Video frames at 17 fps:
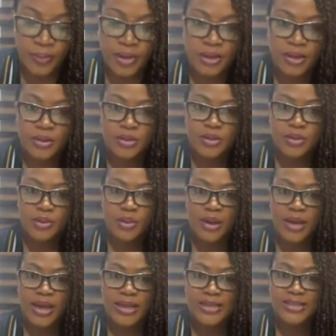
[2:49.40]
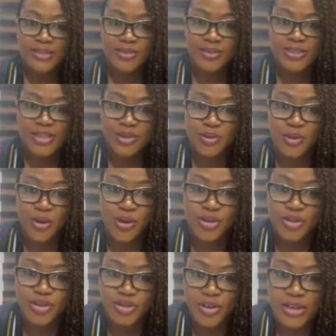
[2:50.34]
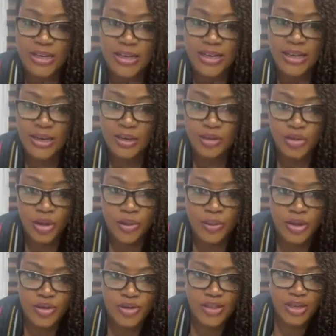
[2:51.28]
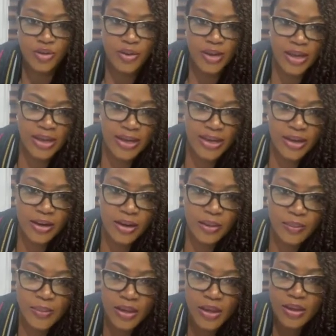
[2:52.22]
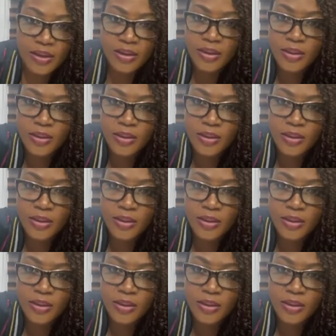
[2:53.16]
So I still see you all joining in. Sorry, you said you can't hear me.